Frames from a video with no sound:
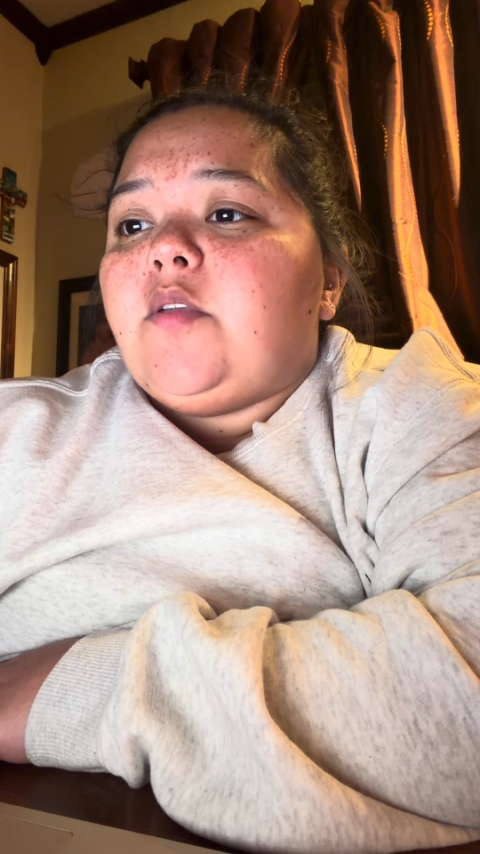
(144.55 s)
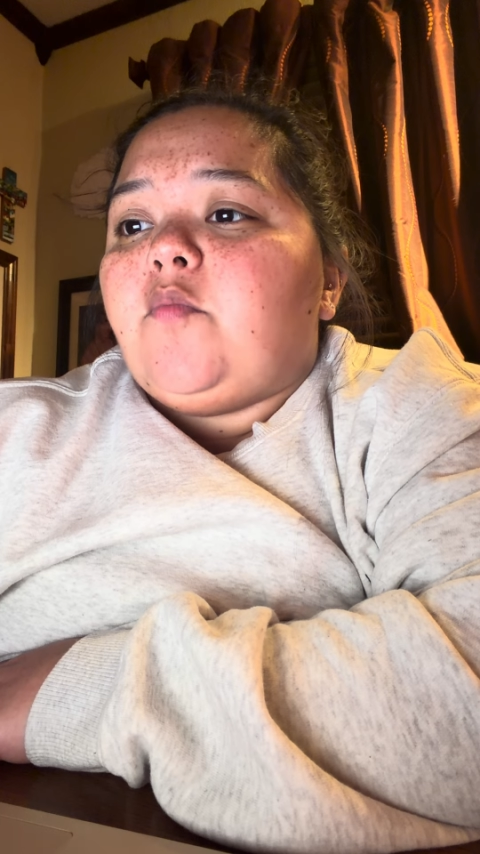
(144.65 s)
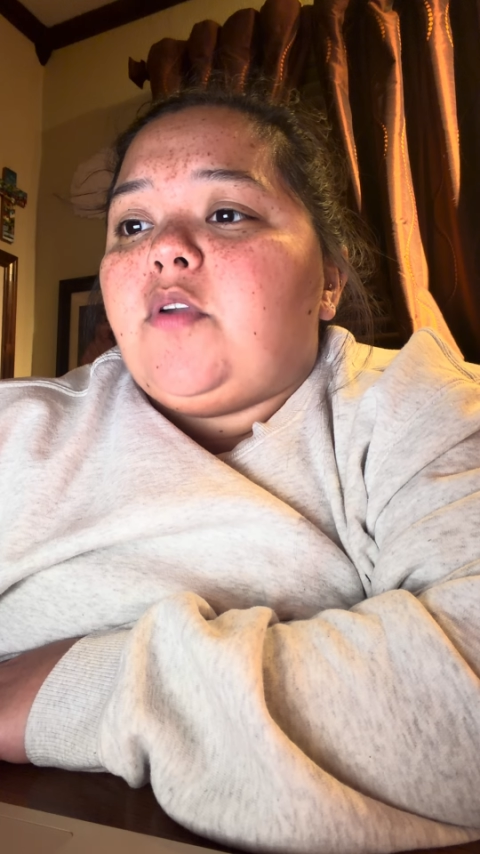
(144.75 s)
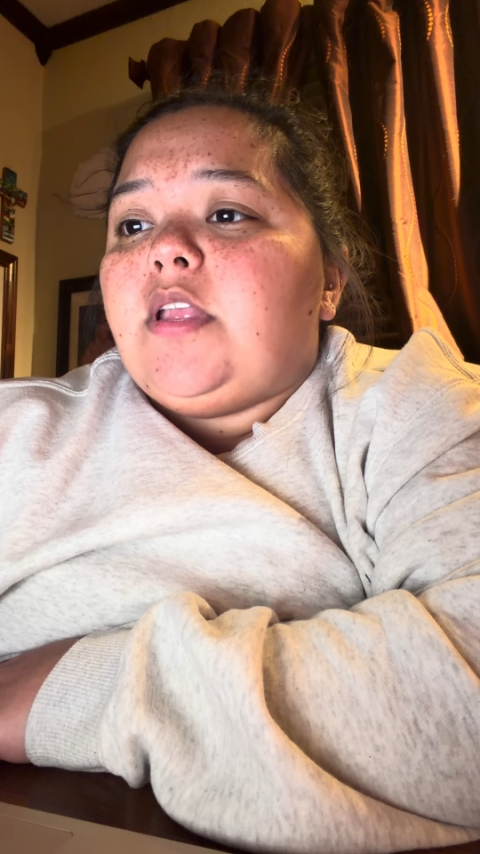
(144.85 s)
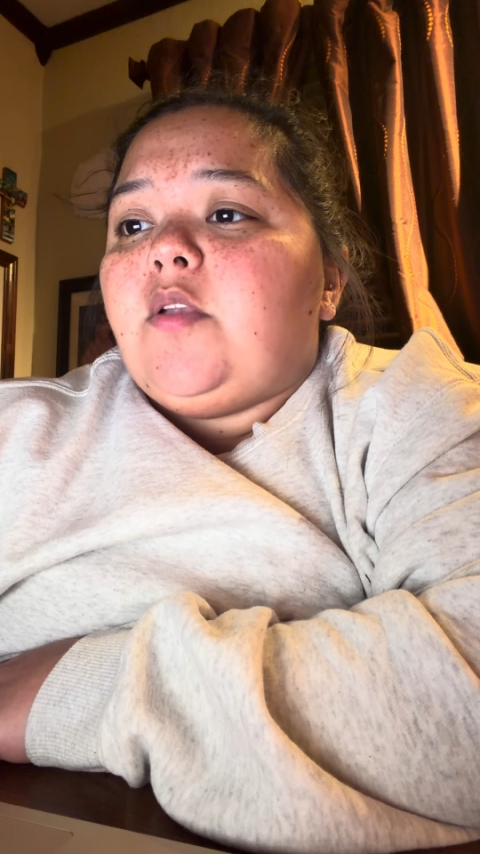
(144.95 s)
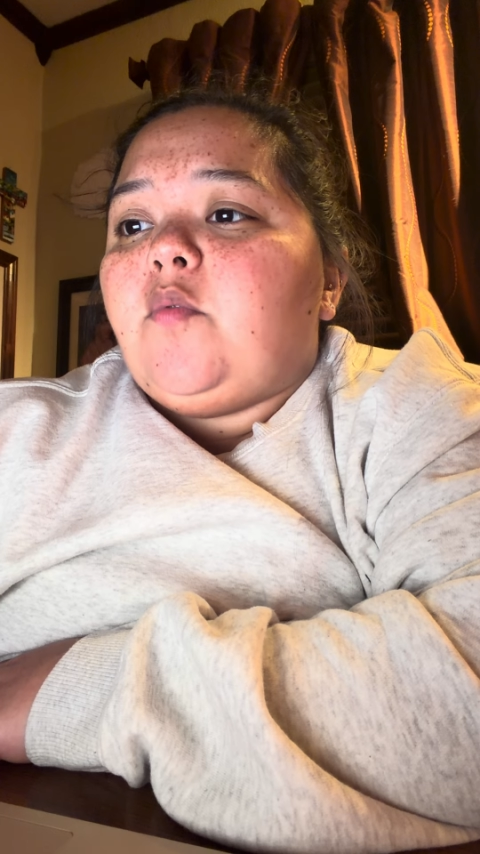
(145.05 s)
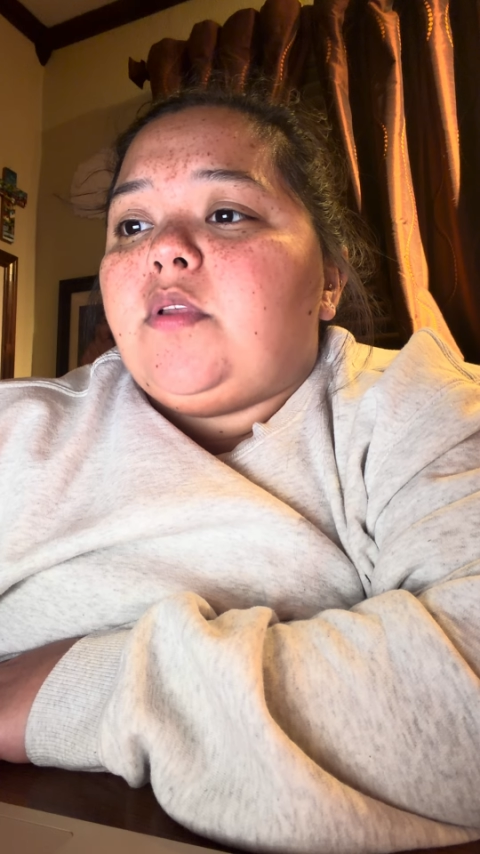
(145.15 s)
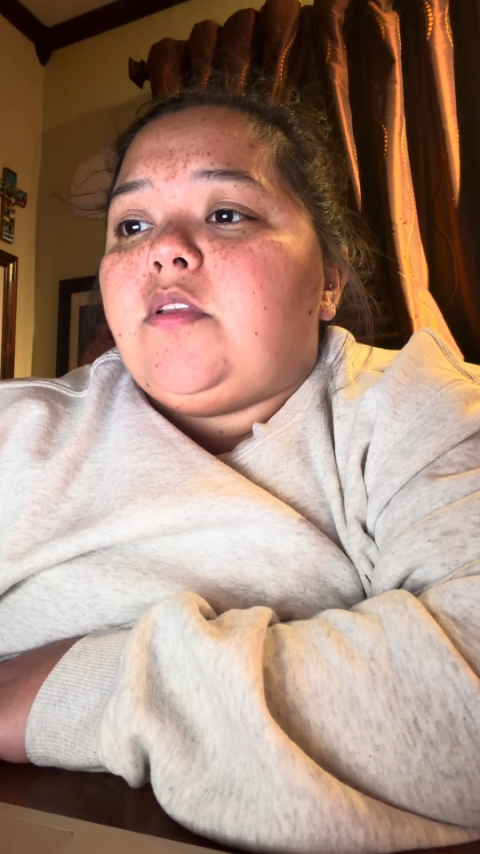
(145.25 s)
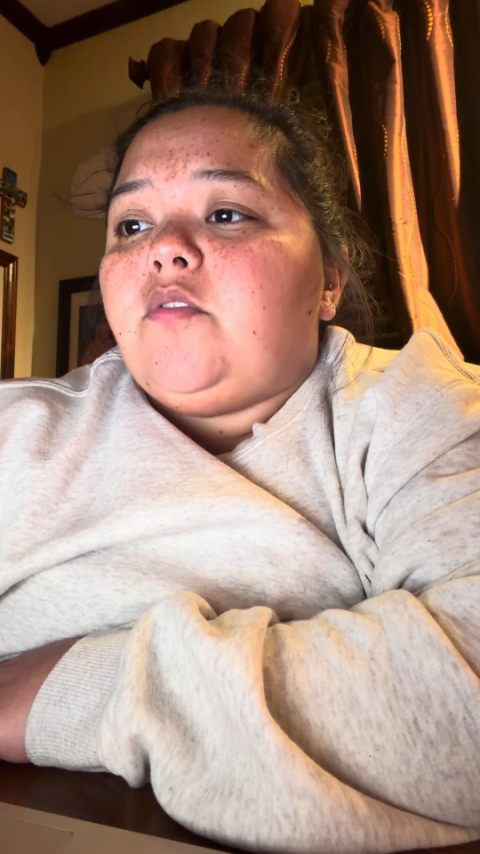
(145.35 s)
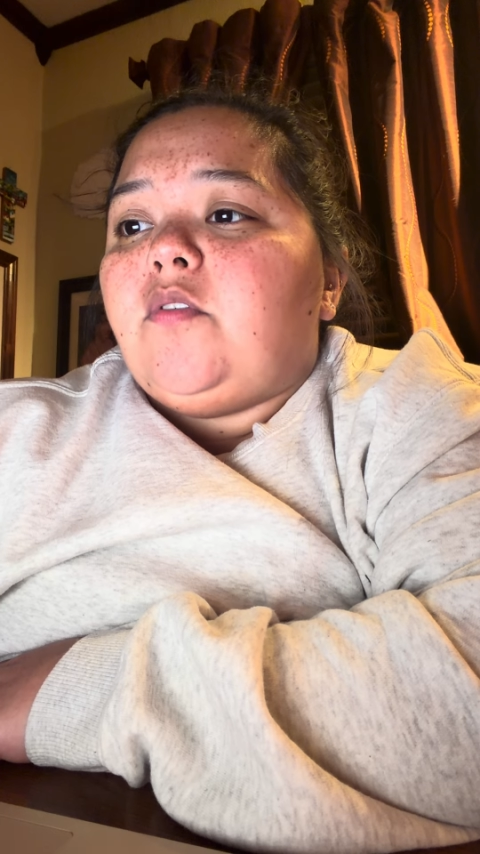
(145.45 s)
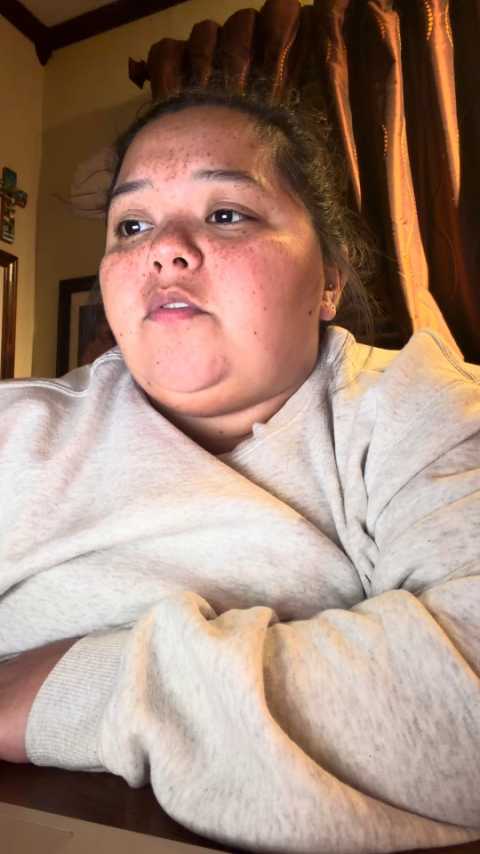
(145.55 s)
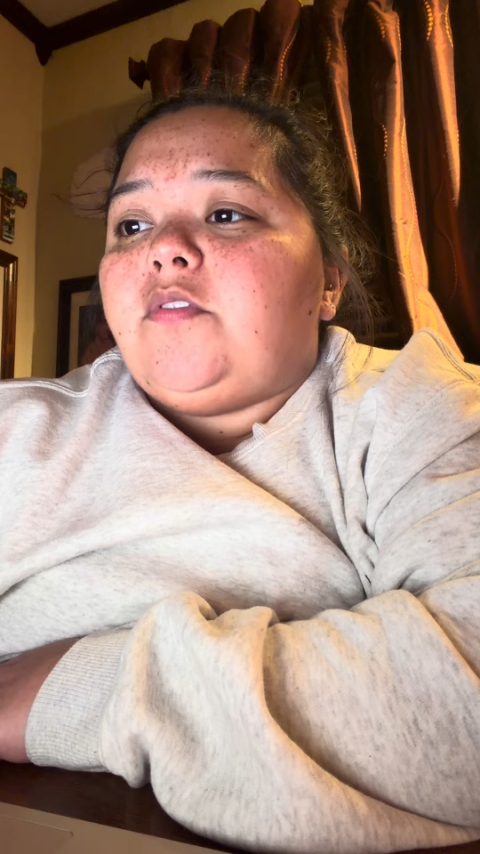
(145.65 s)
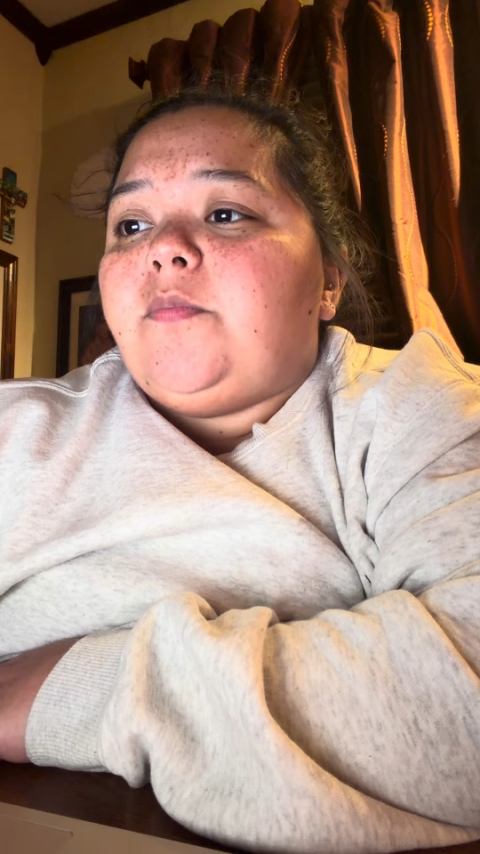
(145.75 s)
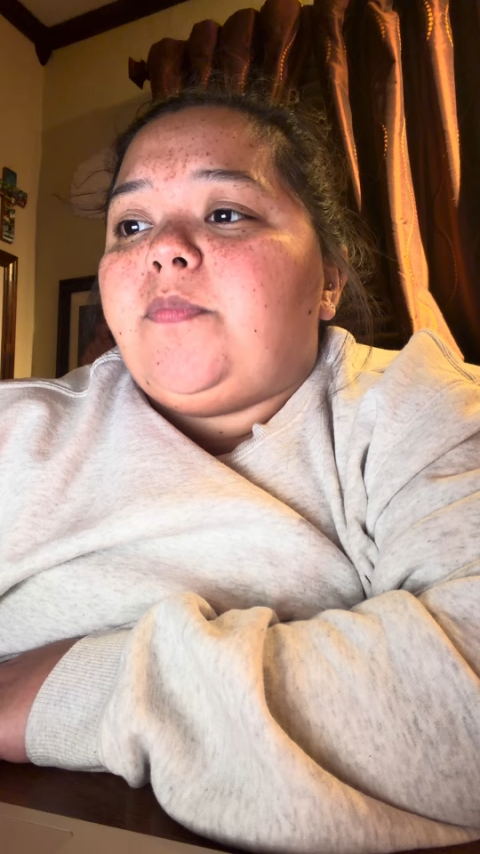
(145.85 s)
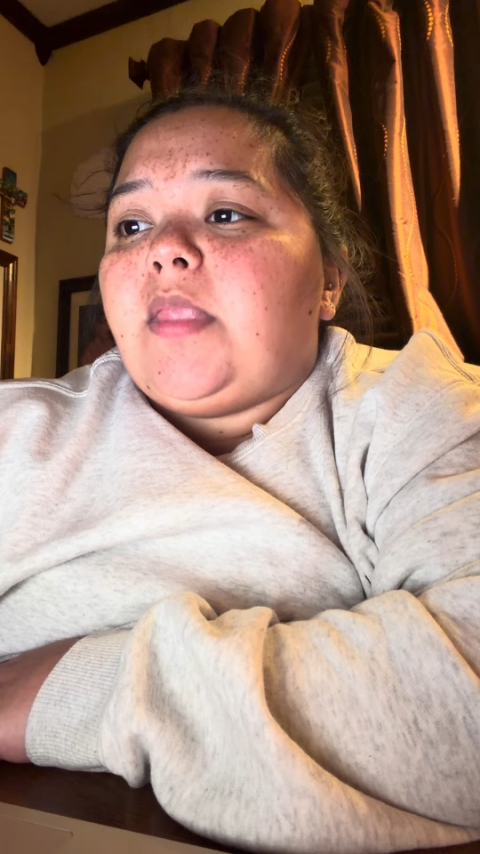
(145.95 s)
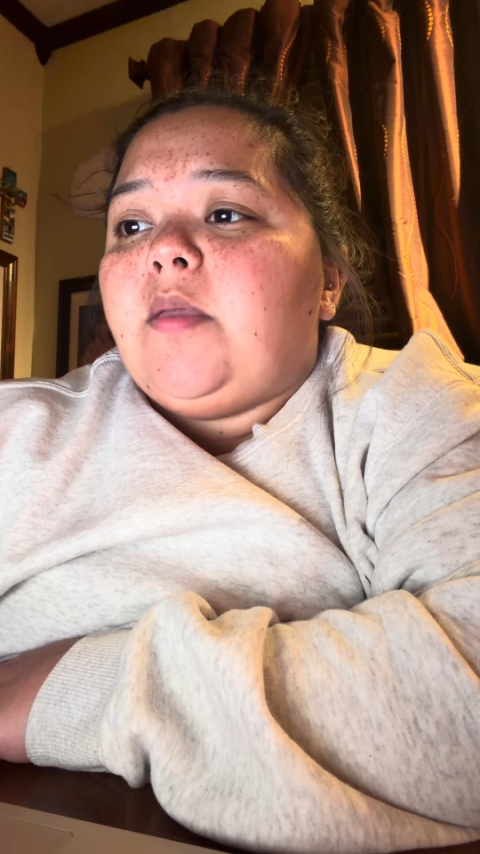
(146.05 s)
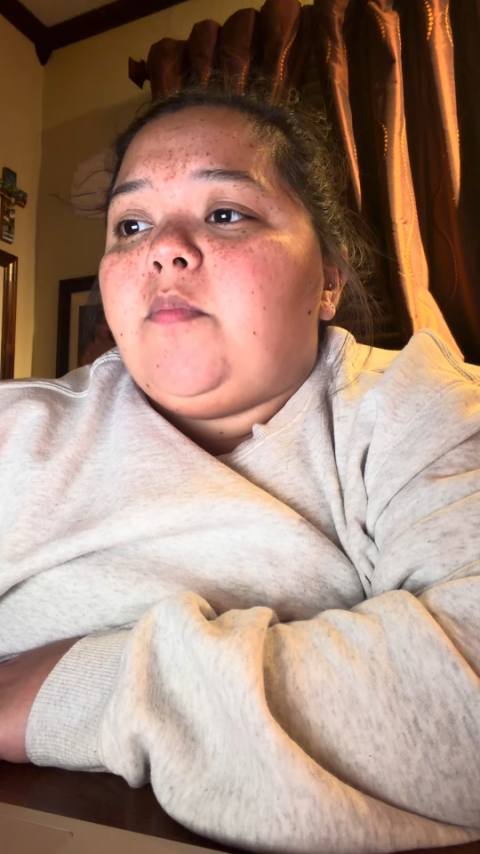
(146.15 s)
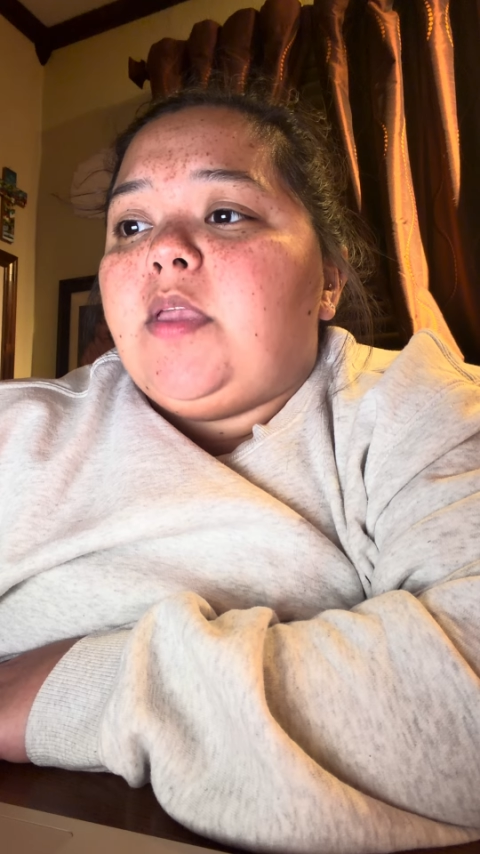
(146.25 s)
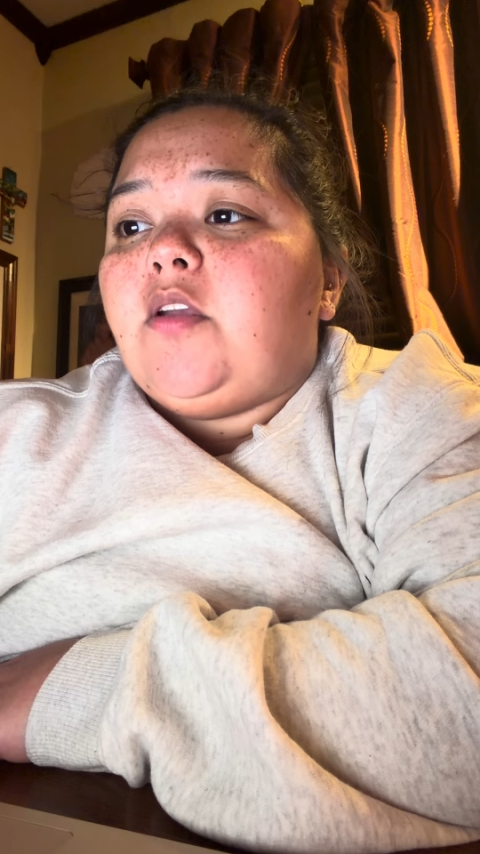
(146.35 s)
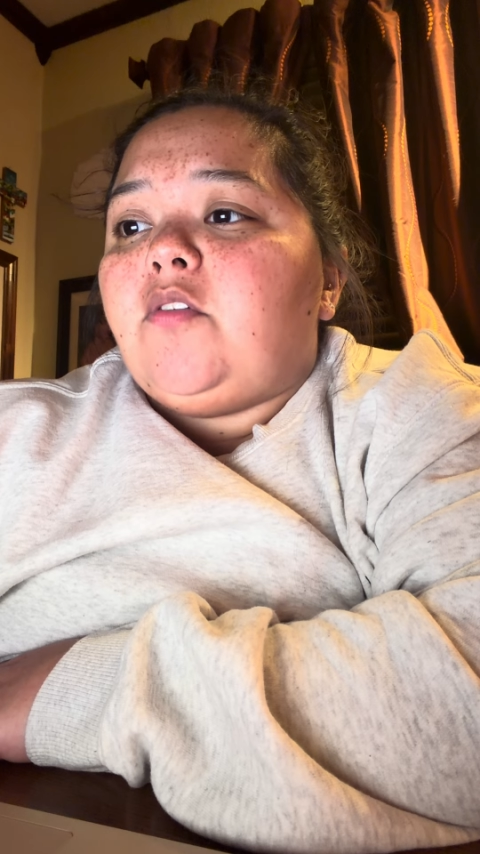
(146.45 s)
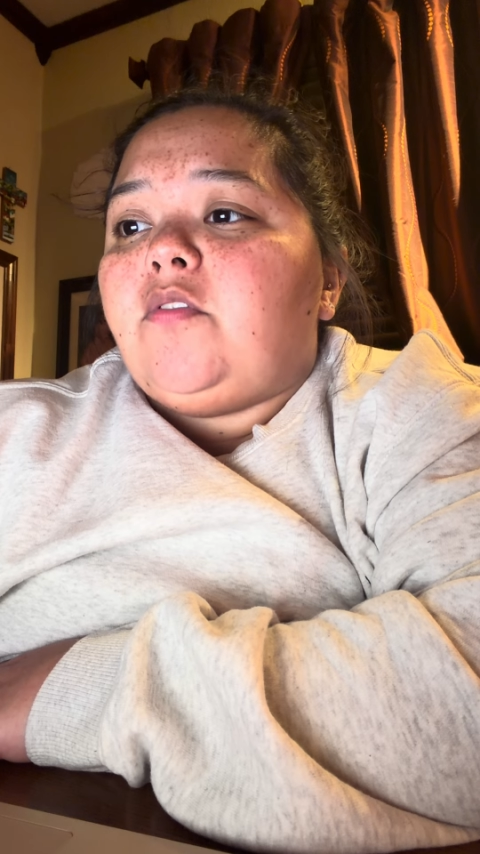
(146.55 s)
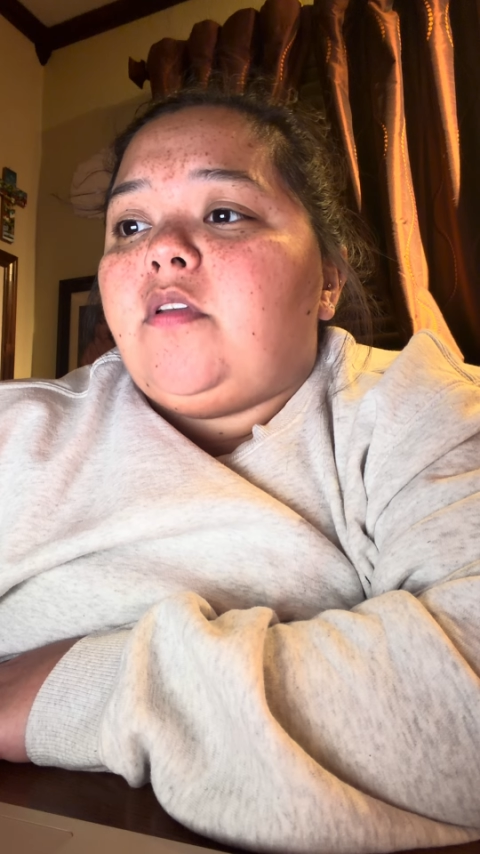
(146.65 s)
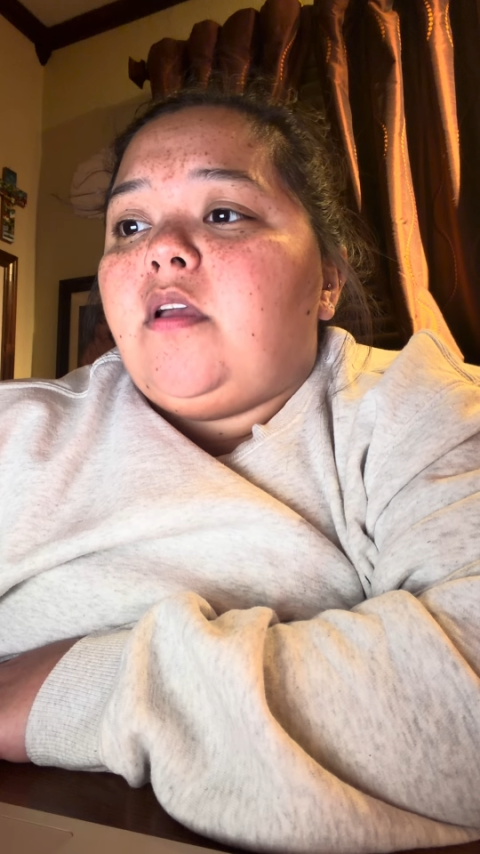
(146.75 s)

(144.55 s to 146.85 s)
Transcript: and reading with adults and peers